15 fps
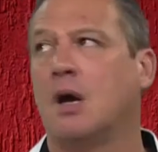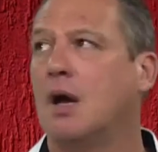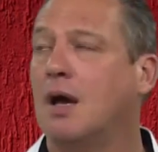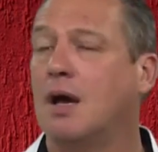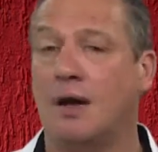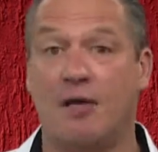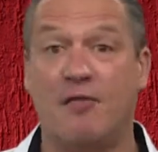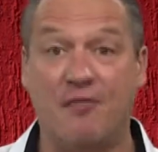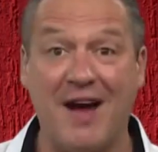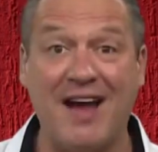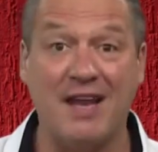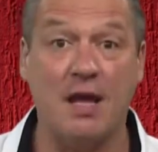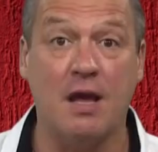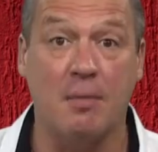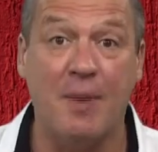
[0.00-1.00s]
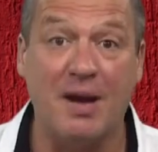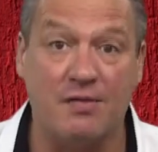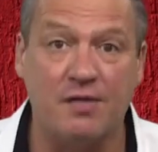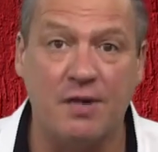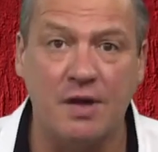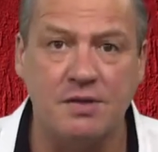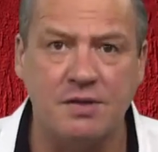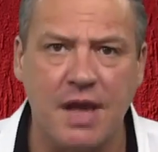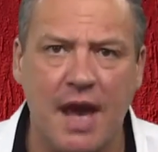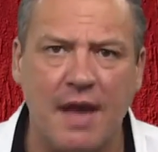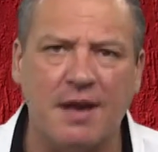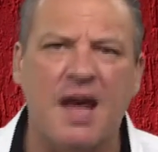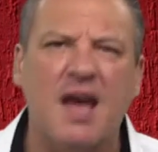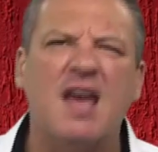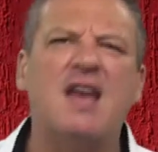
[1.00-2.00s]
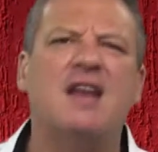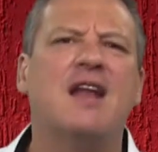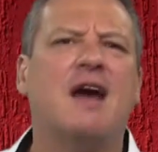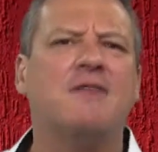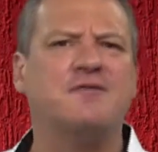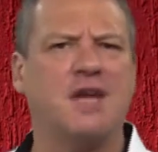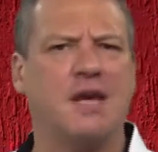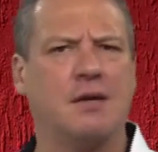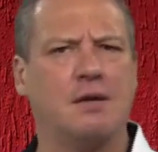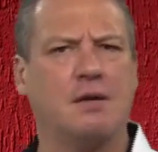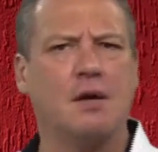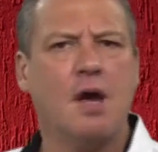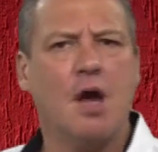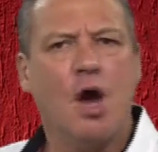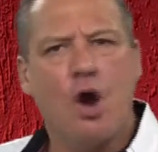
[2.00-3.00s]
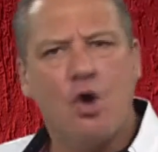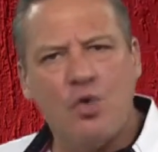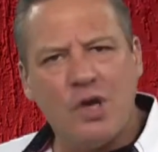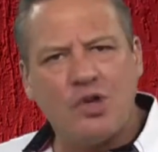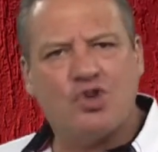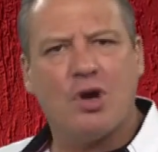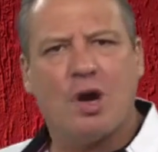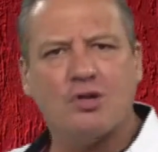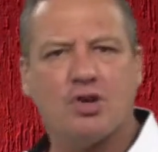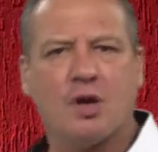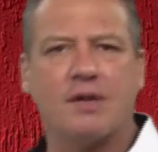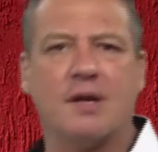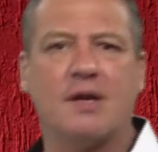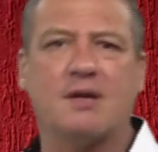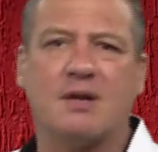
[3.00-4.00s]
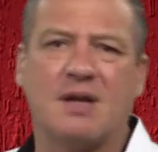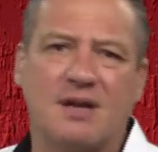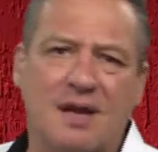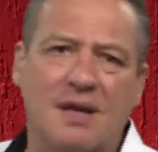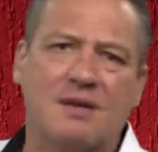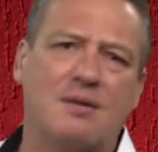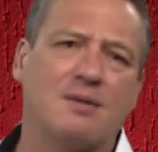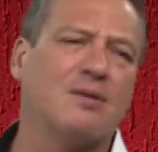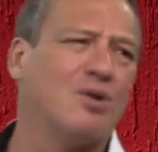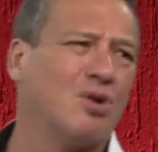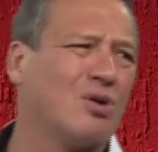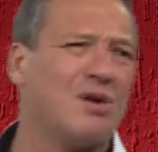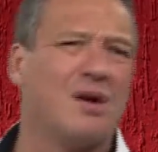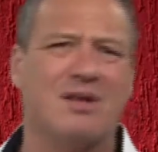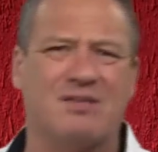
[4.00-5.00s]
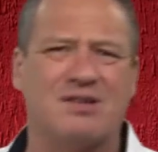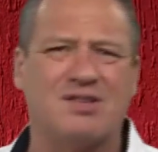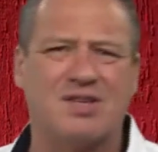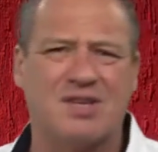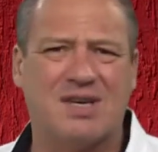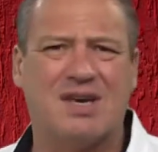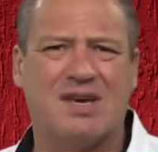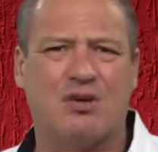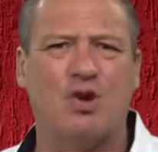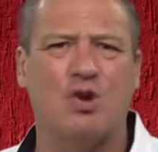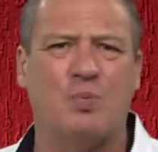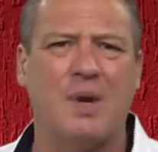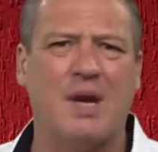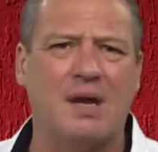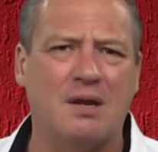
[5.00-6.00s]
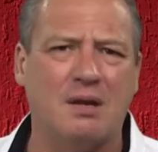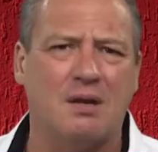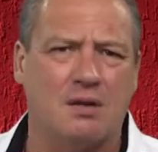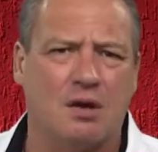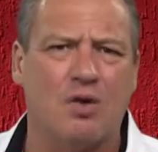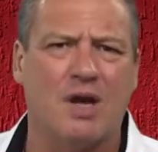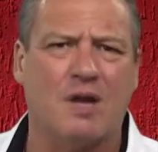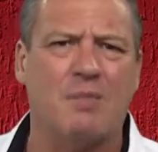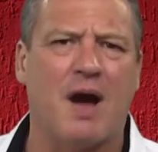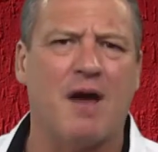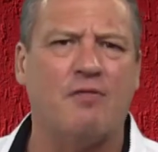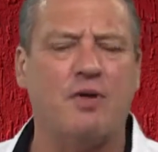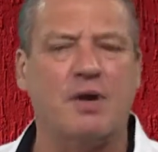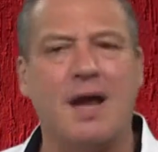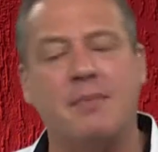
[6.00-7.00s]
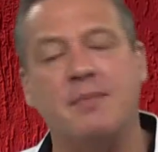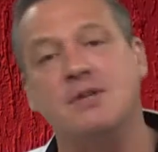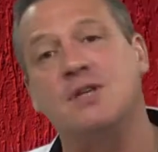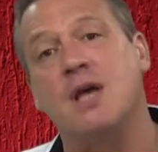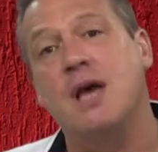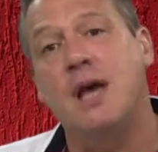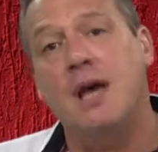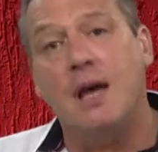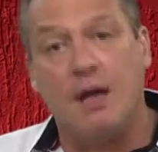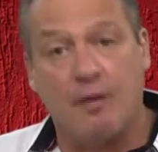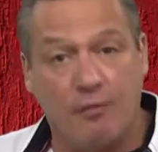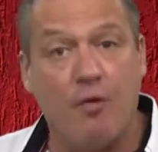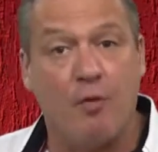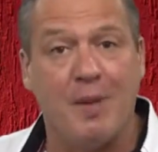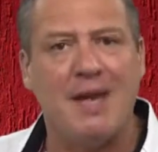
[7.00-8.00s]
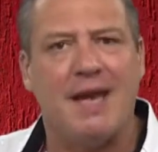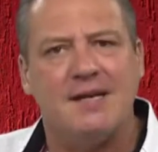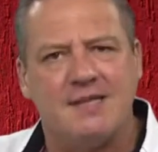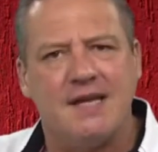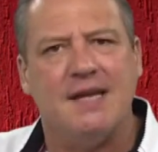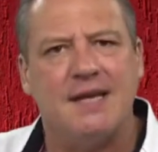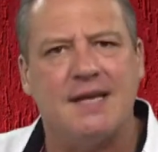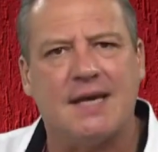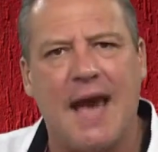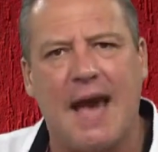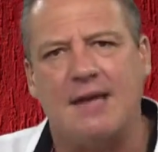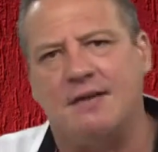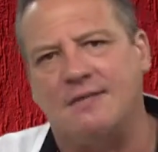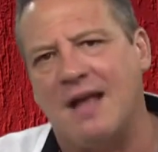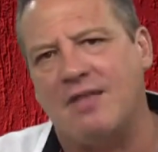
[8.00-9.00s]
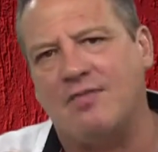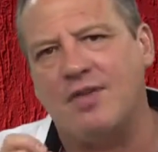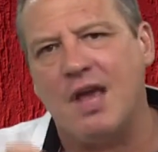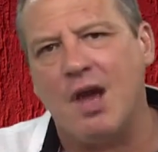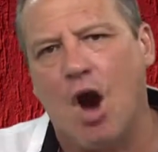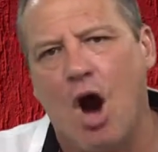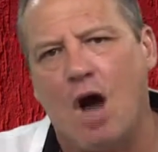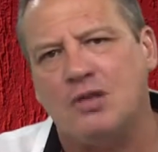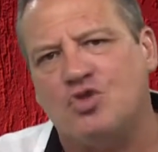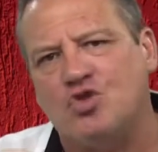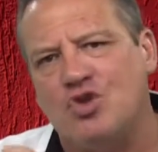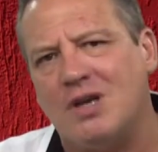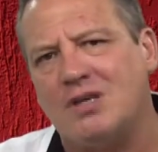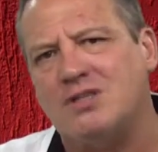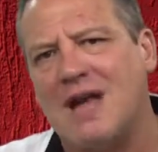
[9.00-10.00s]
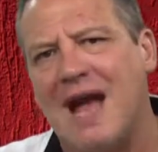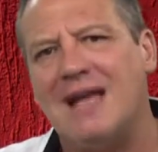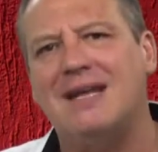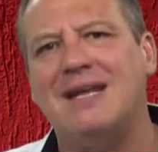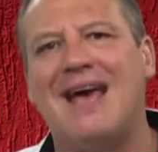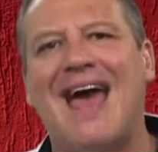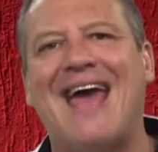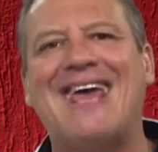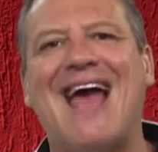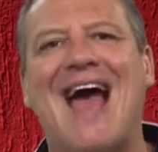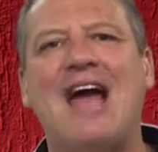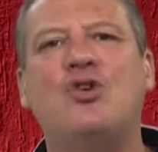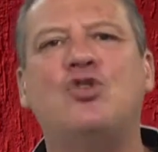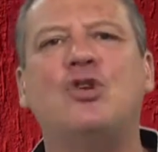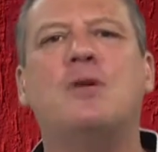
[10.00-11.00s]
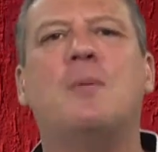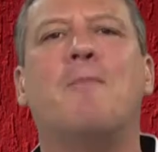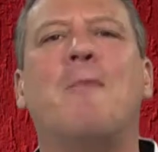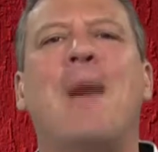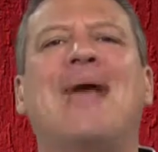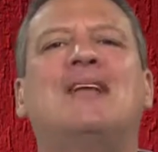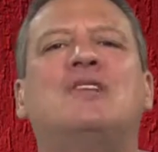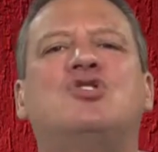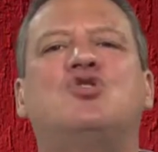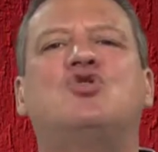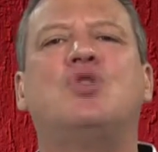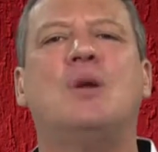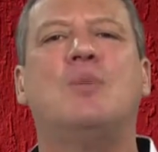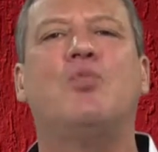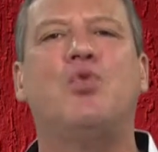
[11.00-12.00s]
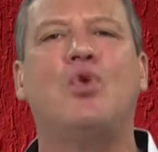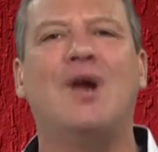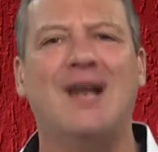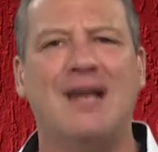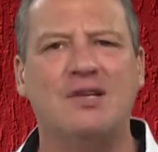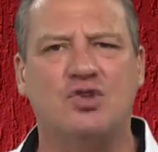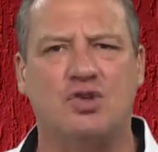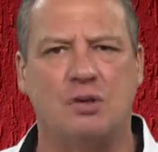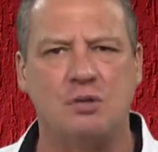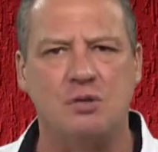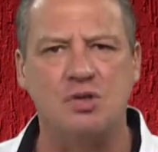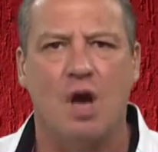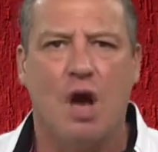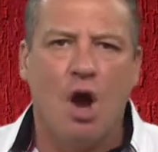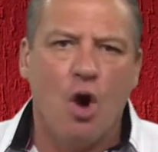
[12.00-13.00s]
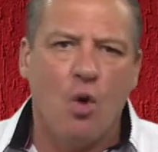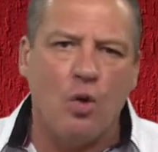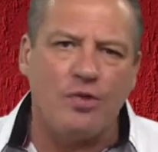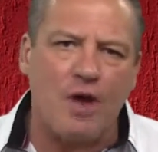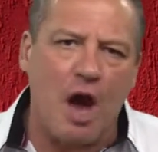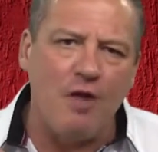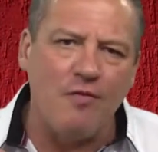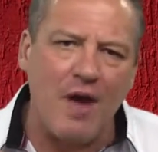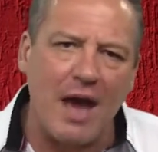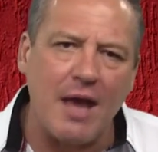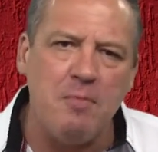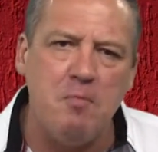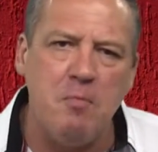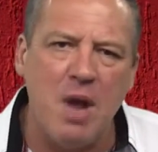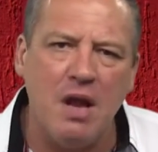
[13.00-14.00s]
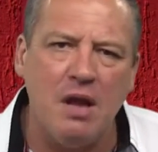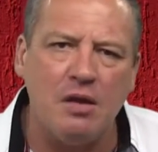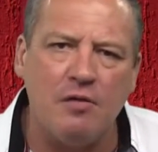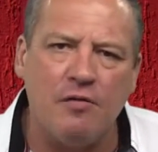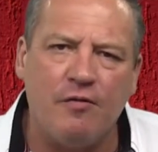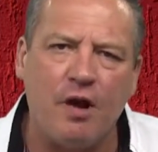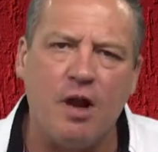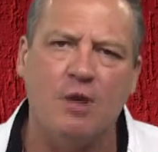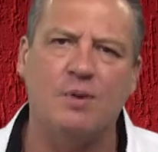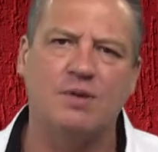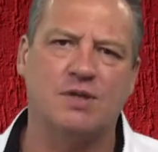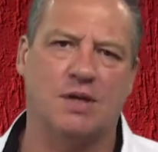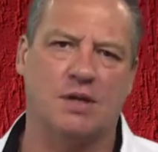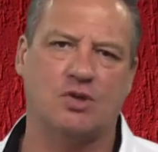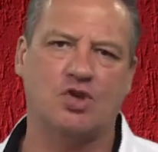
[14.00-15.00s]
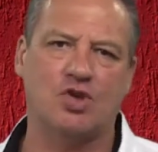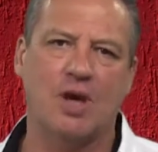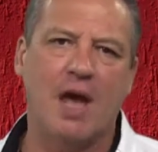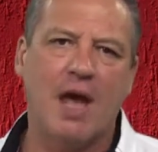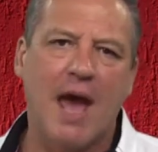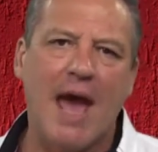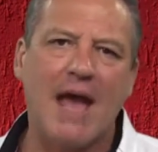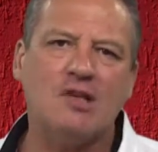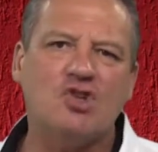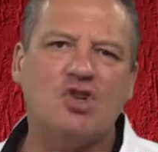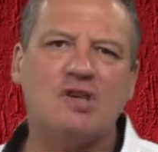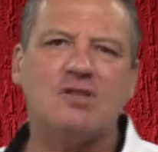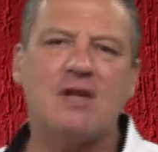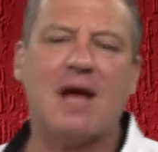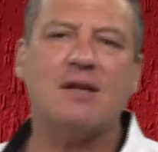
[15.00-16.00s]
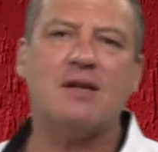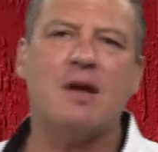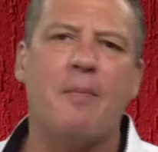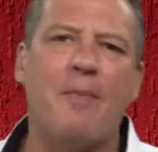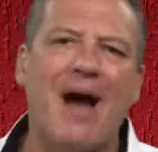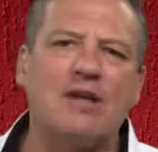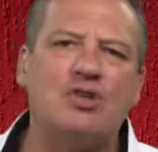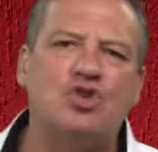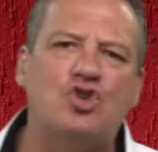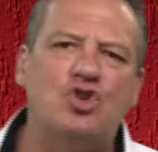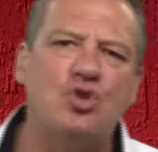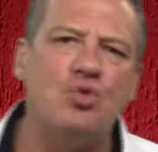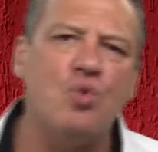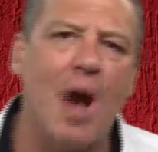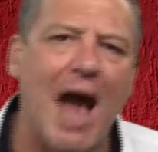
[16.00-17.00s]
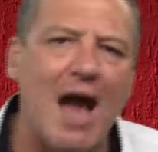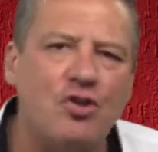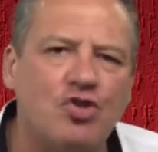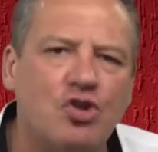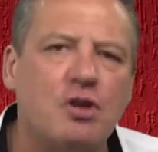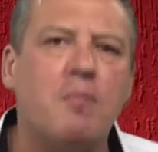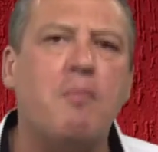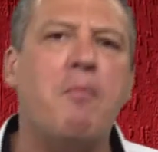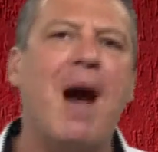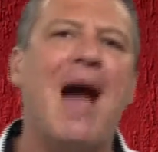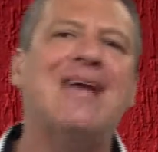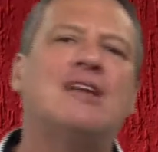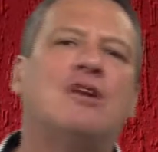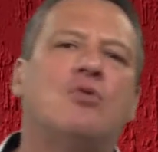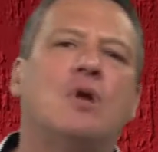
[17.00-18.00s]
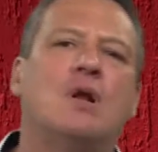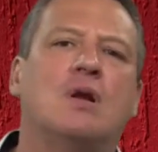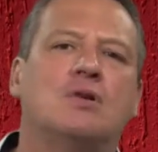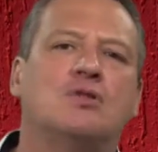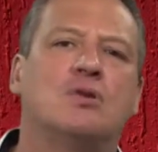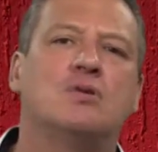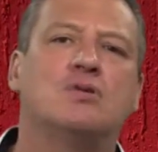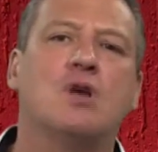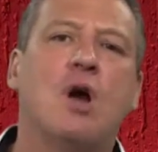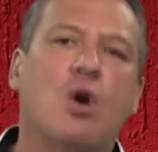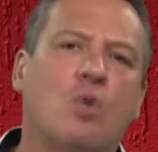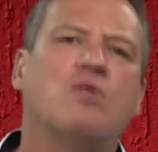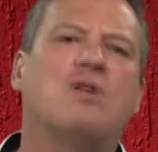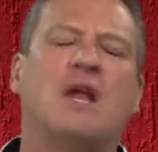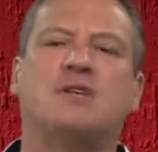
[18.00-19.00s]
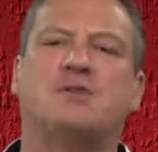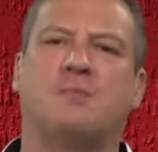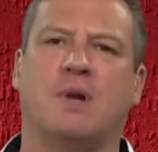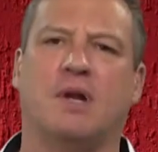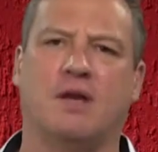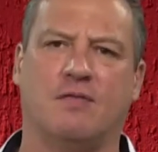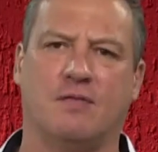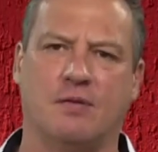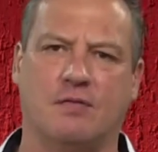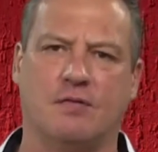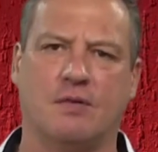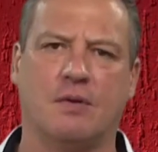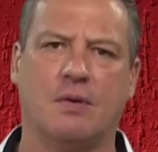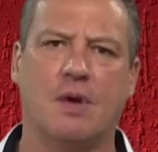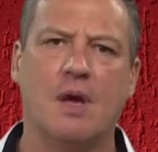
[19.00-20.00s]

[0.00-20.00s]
Huh, funny, but very sad. Enough said. Research on the internet, and look, this could be incorrect by a few numbers, for me has indicated that there are just under 100 mainstream religions with over 1 million followers each, and just under about 200 minor religions with less believers.